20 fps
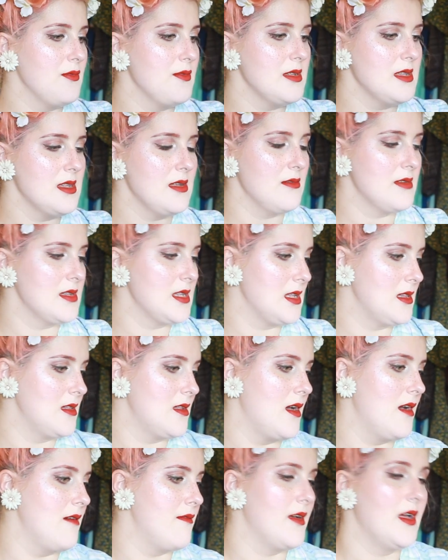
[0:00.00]
really, really
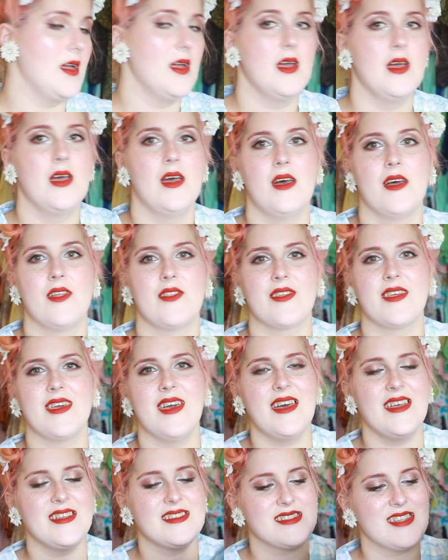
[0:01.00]
love the
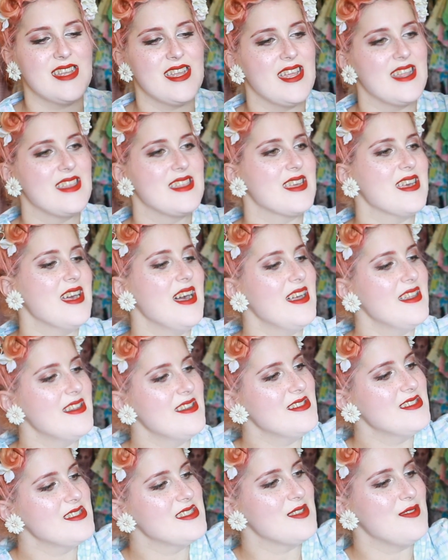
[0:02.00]
cut and the
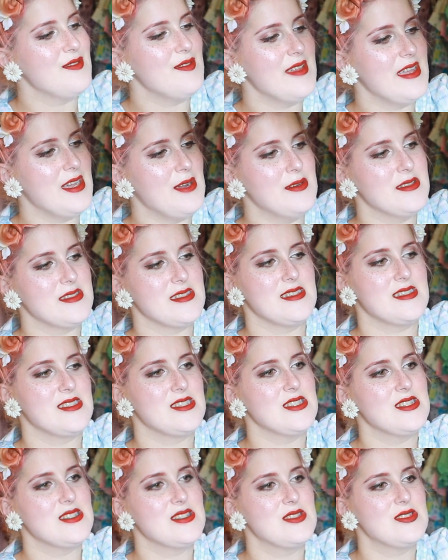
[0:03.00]
colors, the flowers, it's
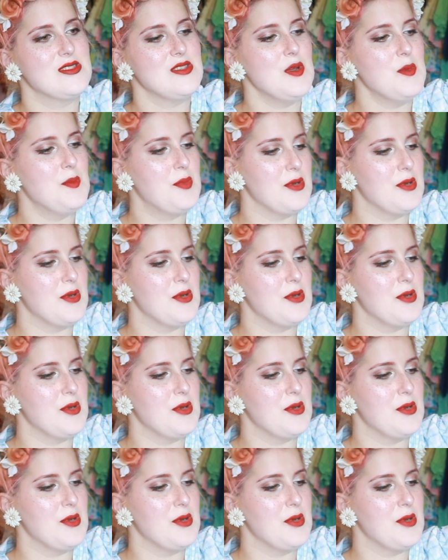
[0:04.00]
just so